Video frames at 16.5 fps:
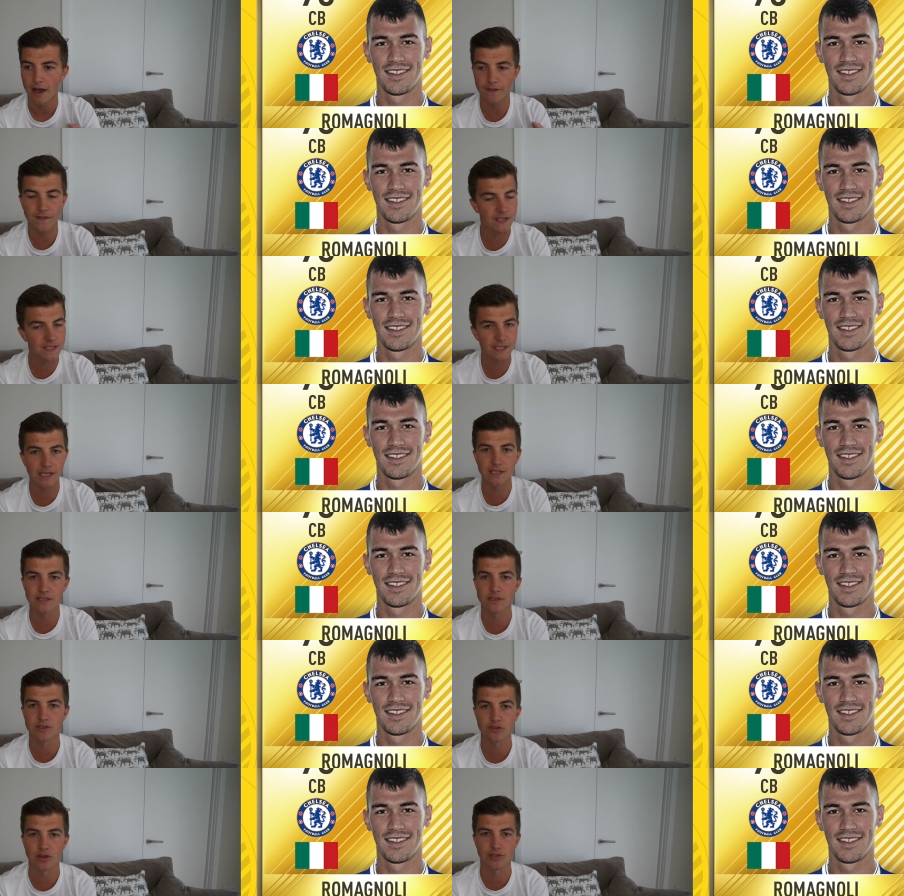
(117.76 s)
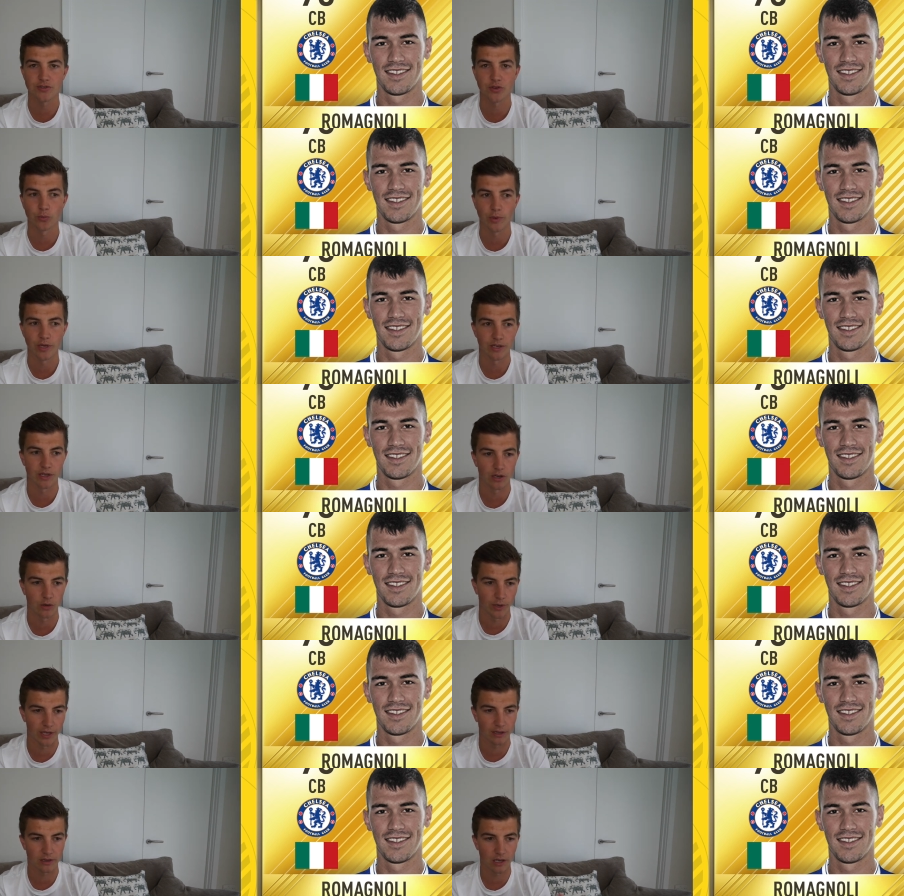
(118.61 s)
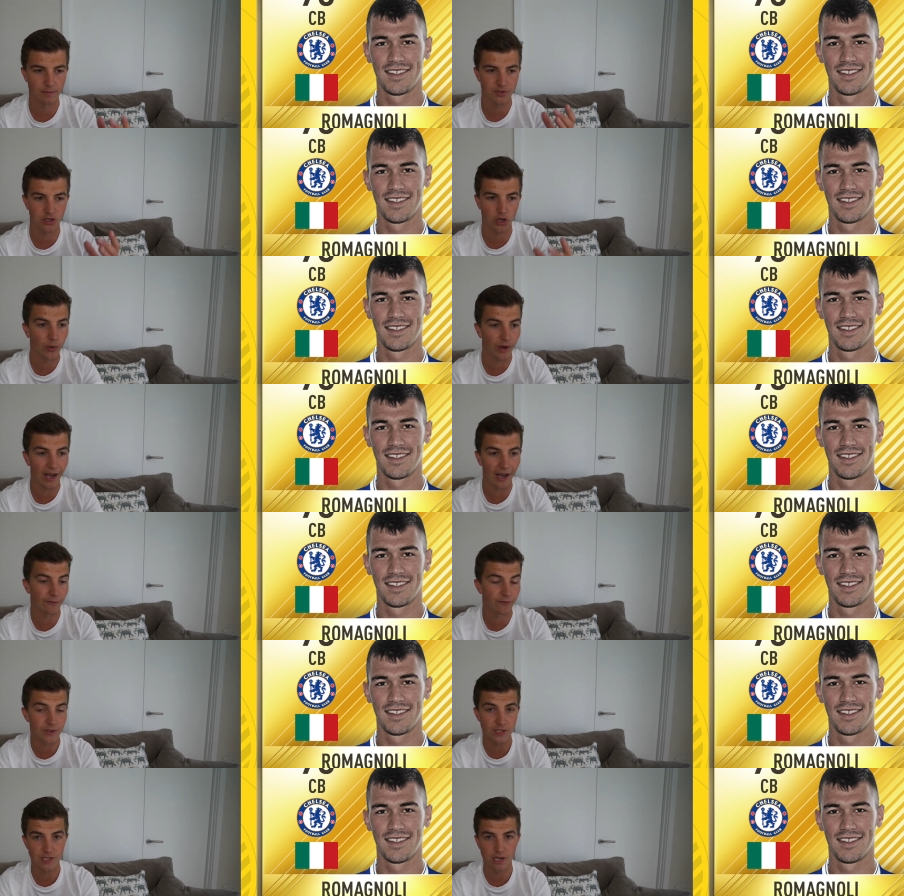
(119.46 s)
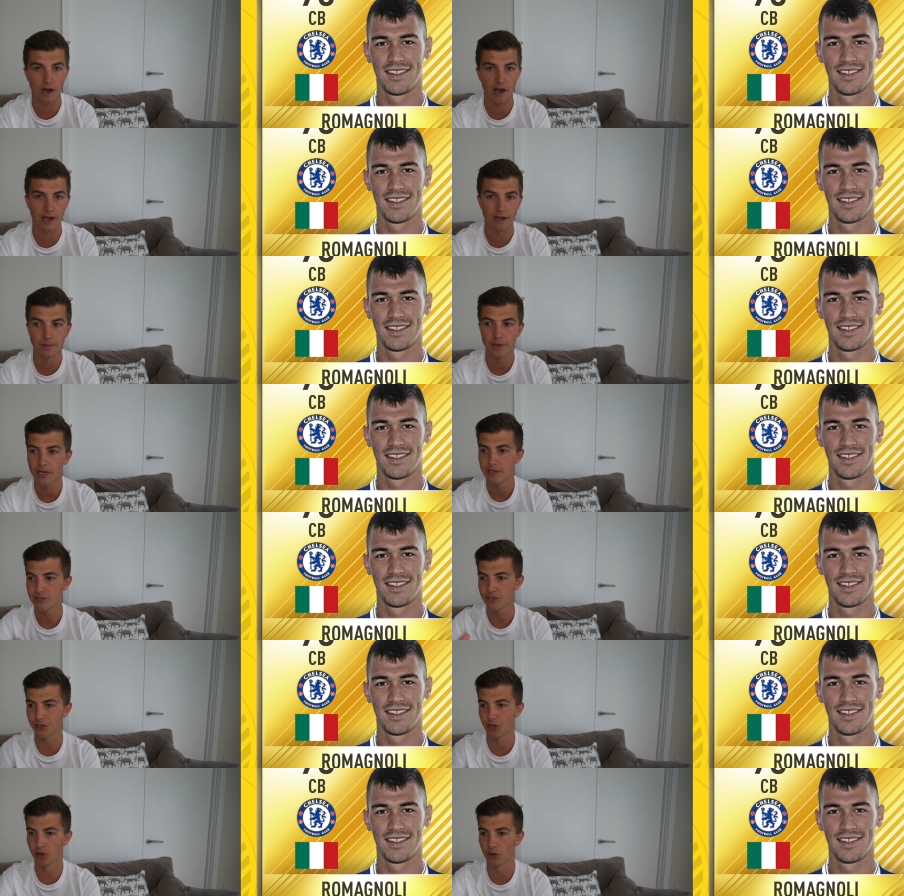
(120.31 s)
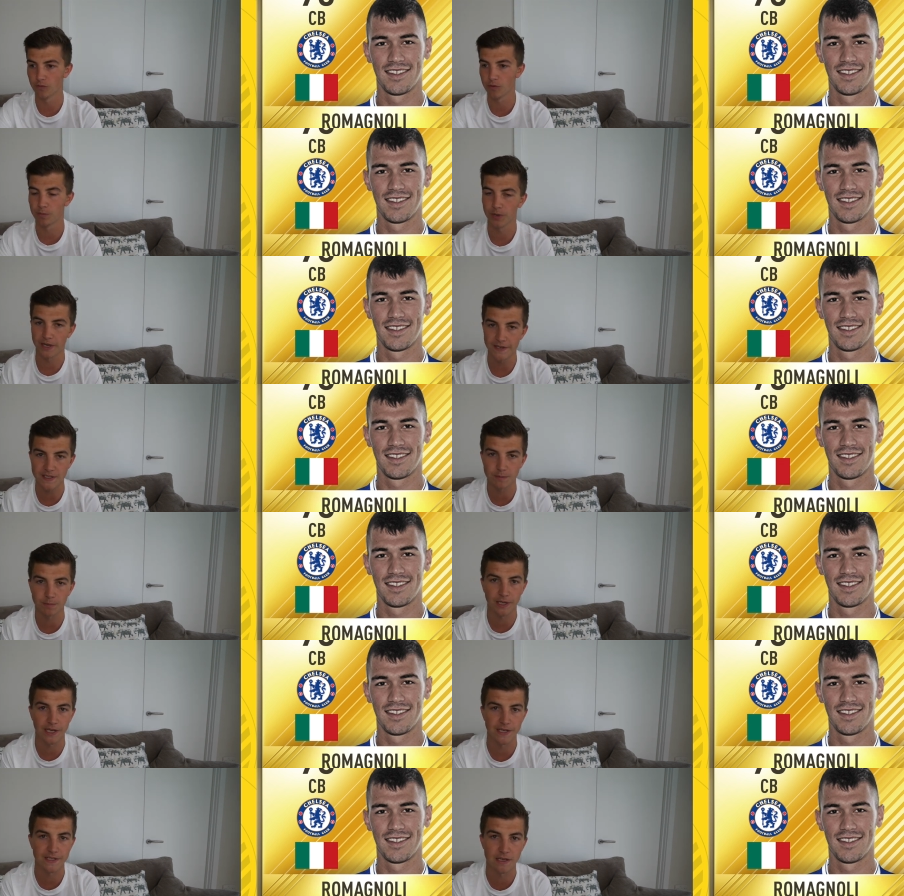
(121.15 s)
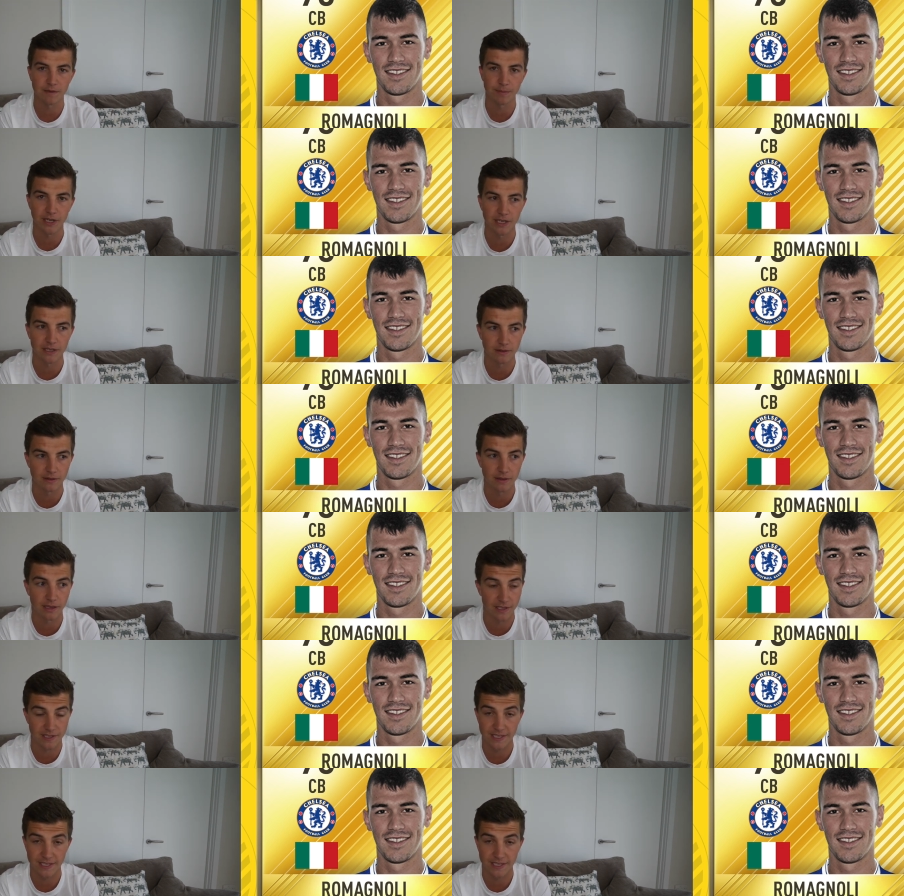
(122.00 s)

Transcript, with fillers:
Speaker 1: at this stage in the transfer window, when clubs don't have the time to go and replace the players they're, being, they're